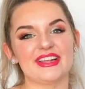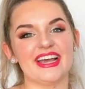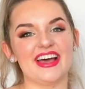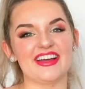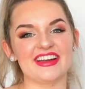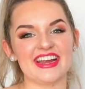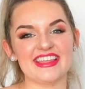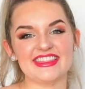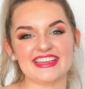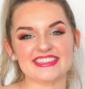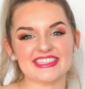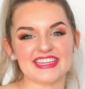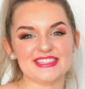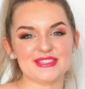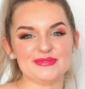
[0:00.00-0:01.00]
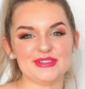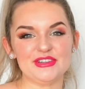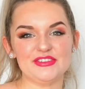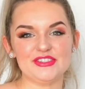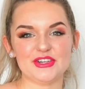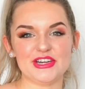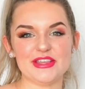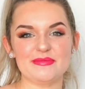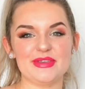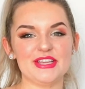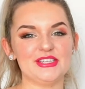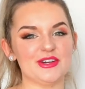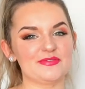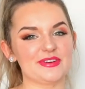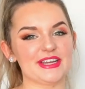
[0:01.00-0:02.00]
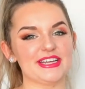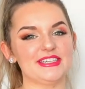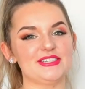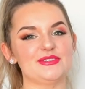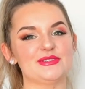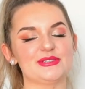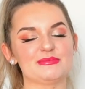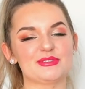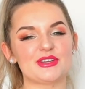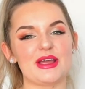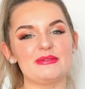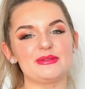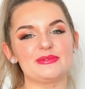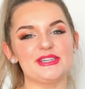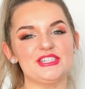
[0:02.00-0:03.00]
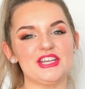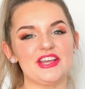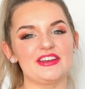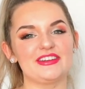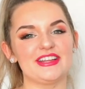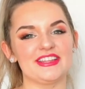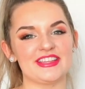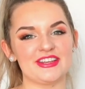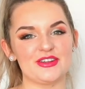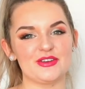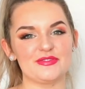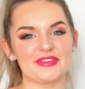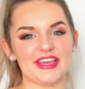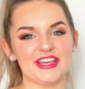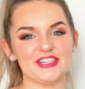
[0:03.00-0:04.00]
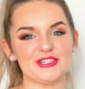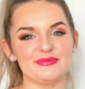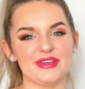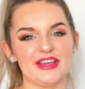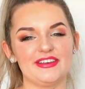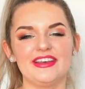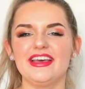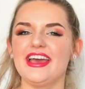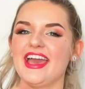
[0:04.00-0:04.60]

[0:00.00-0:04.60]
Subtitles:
Alright, thanks guys so much for joining me. Don't forget to subscribe to my channel and hit that notification bell,